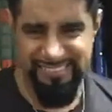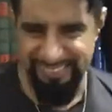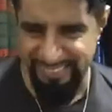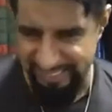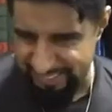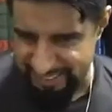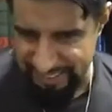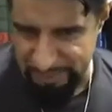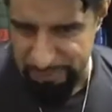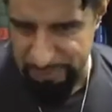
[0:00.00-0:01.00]
right?
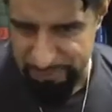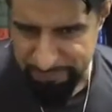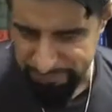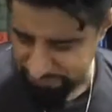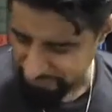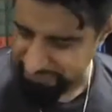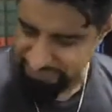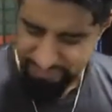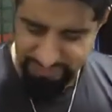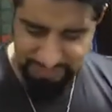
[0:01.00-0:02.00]
So
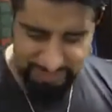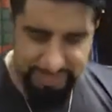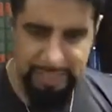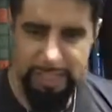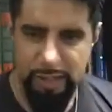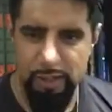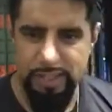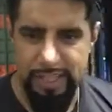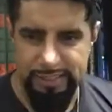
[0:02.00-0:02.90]
look at that.